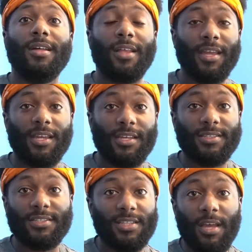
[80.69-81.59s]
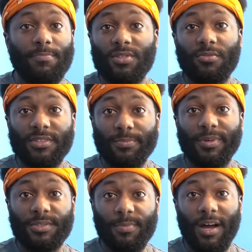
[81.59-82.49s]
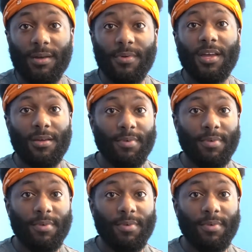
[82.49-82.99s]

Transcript: like it's just an episode of SpongeBob.